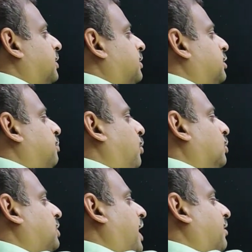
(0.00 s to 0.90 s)
they
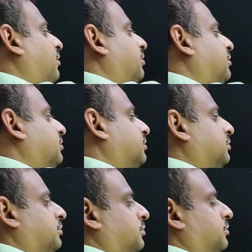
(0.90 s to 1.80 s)
both have
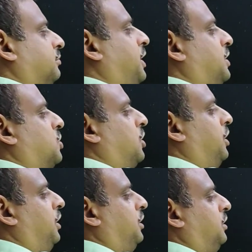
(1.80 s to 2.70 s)
tension
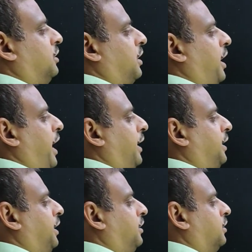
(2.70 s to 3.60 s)
T
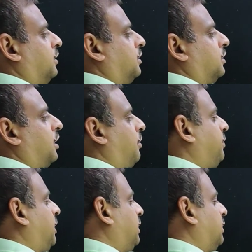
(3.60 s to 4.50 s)
acting
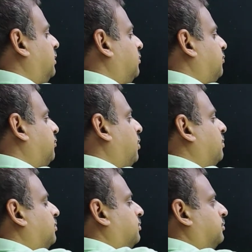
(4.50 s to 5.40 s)
away from
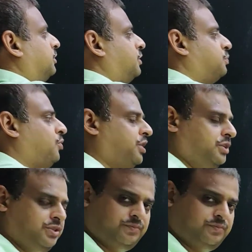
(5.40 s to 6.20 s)
this point.